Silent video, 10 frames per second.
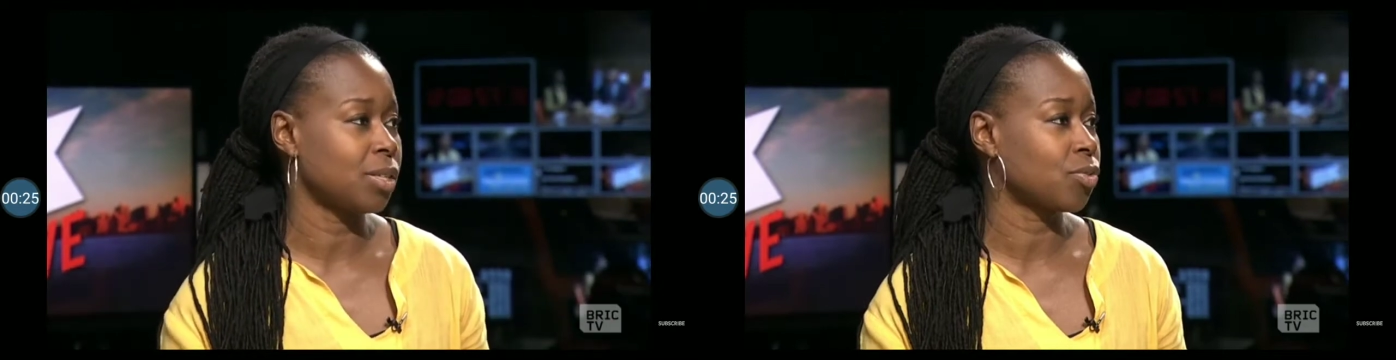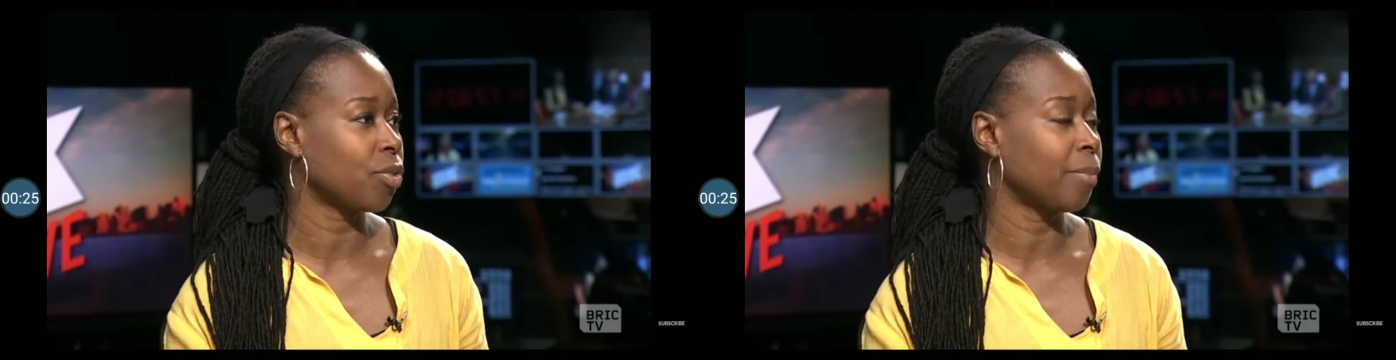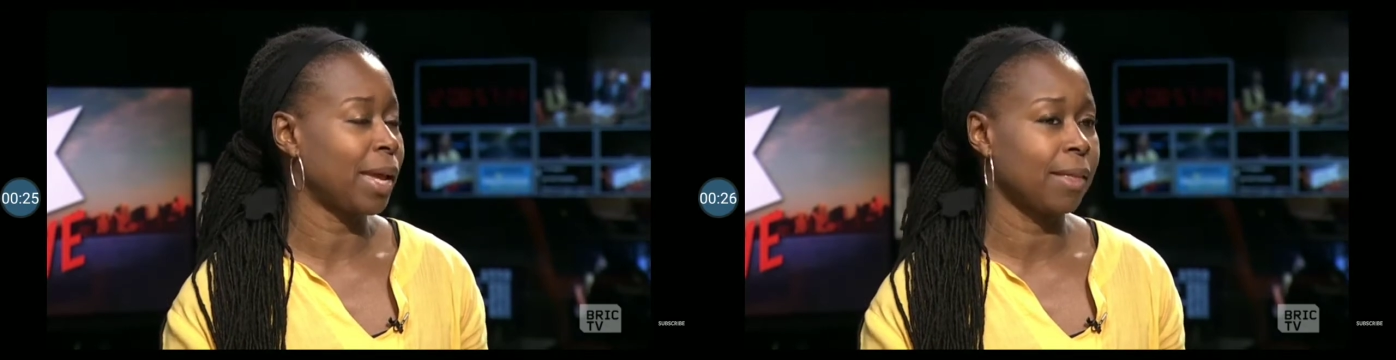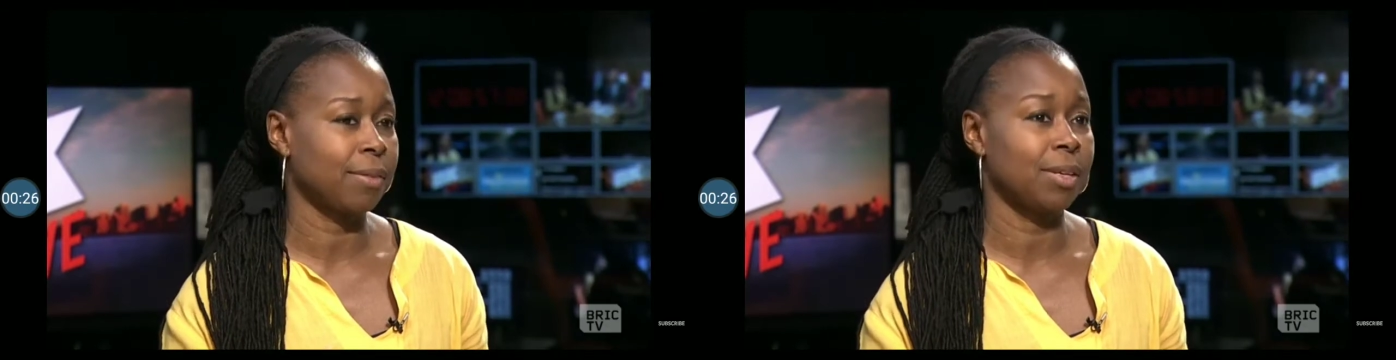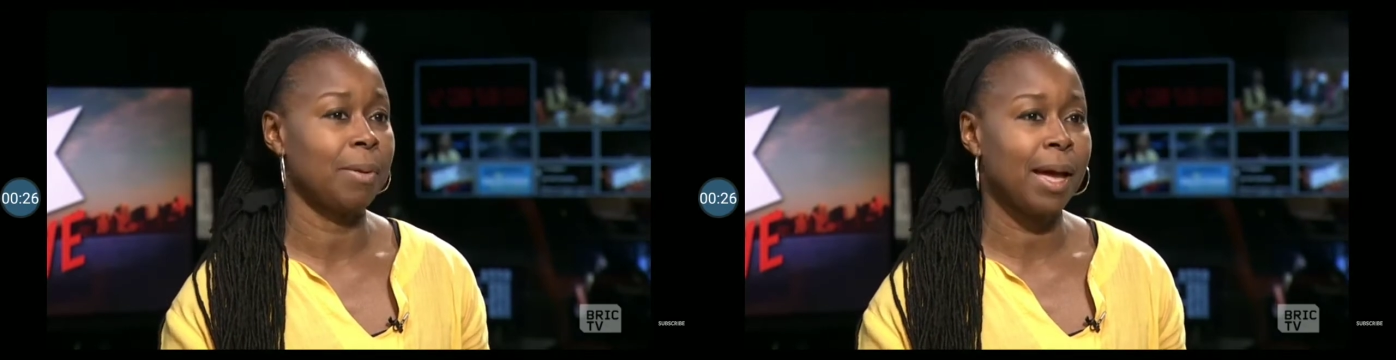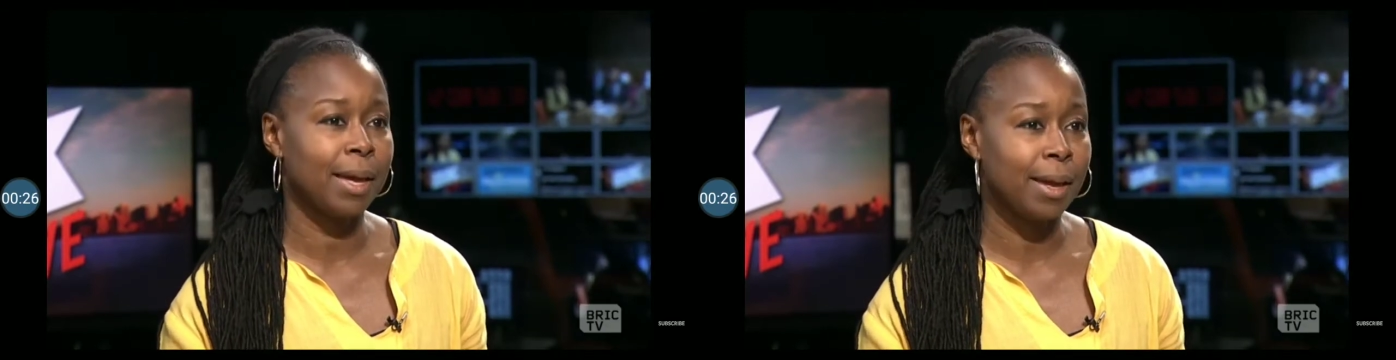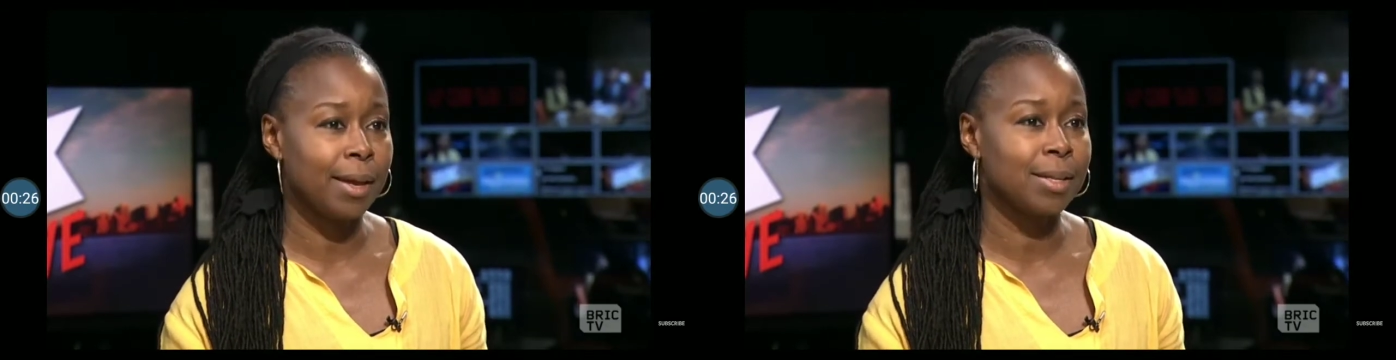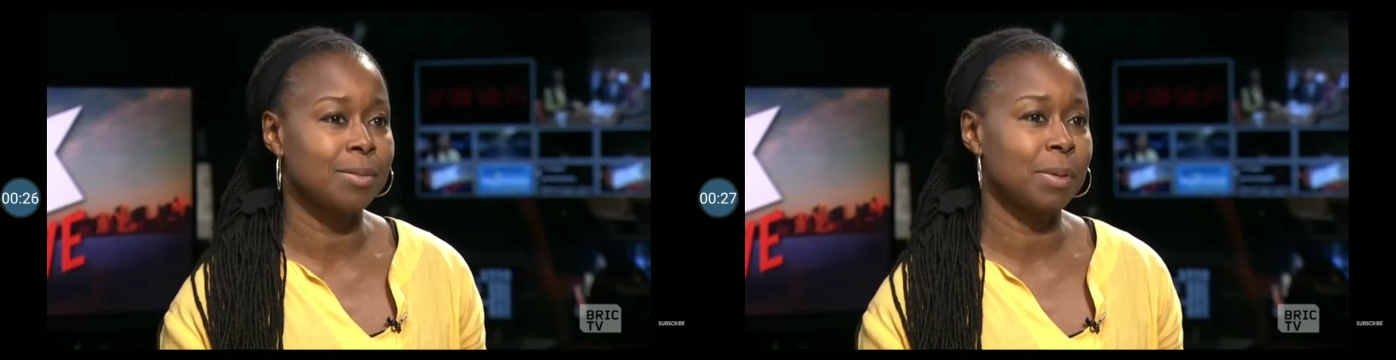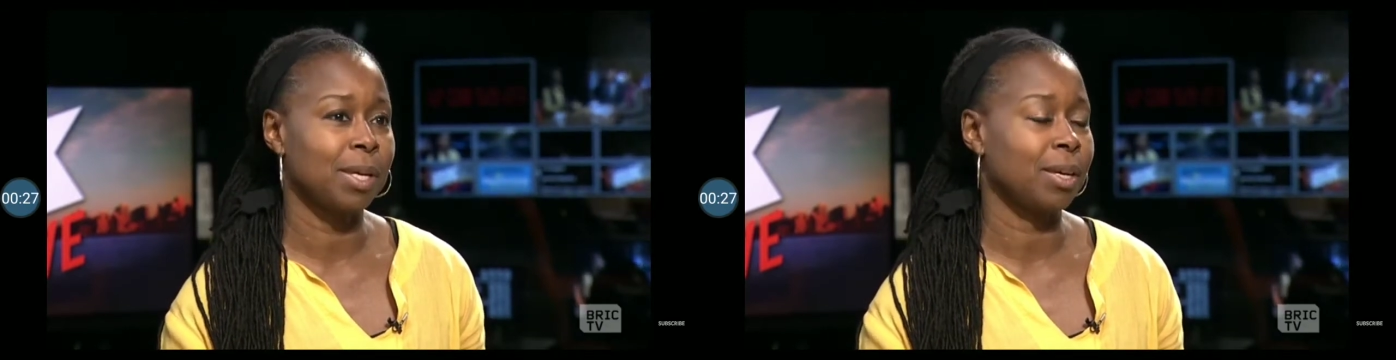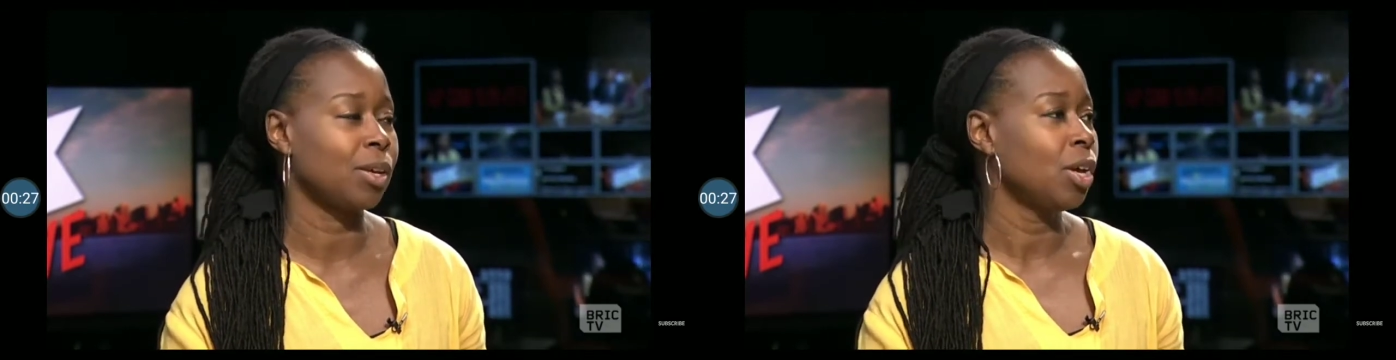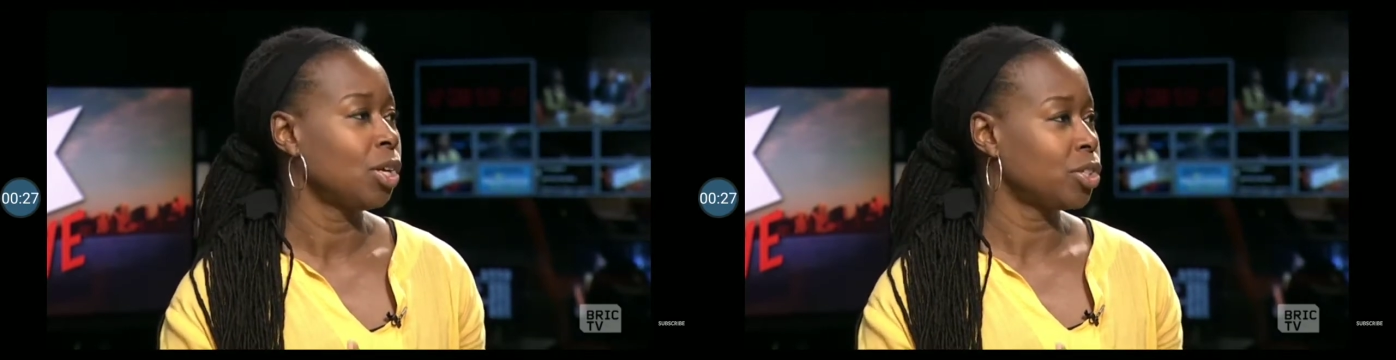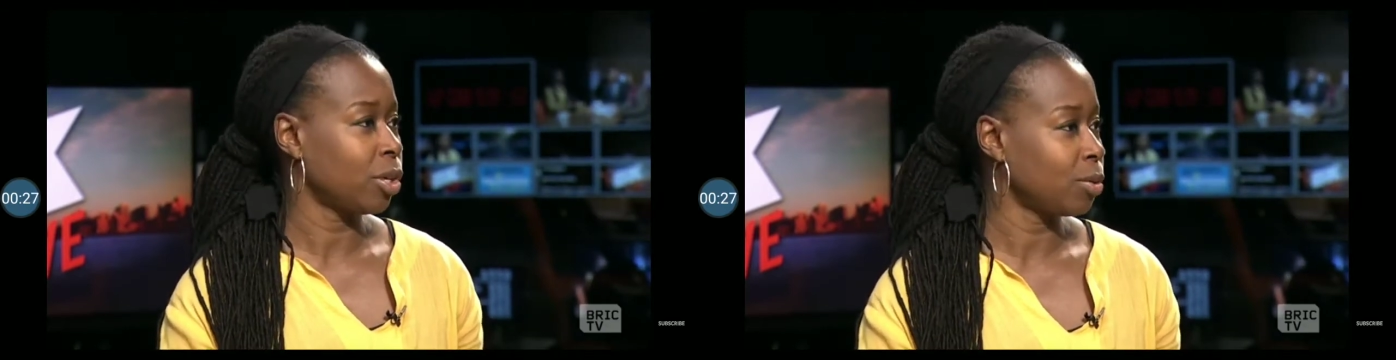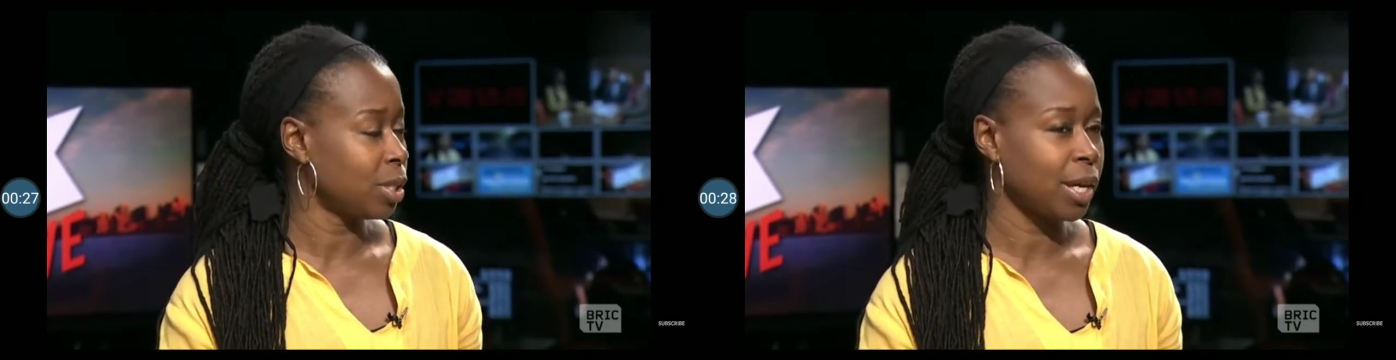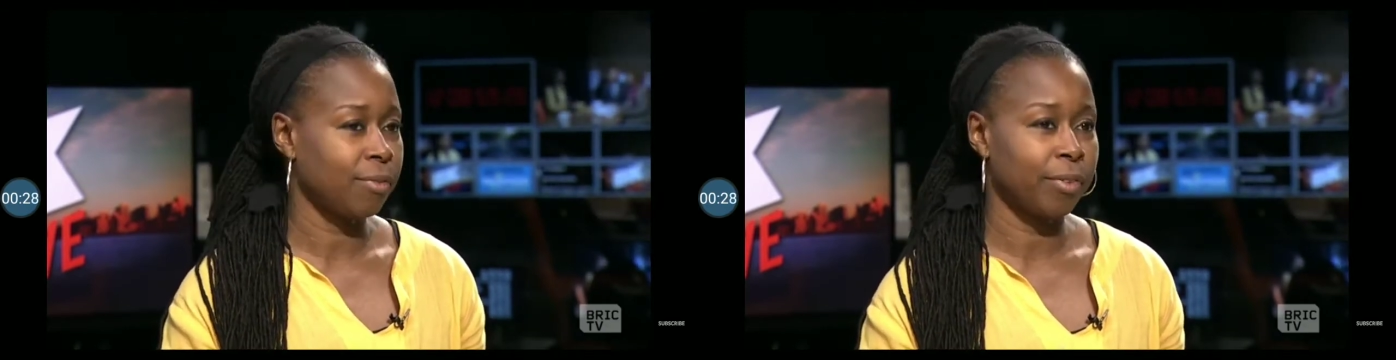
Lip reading: from Anthony Baez being choked to death,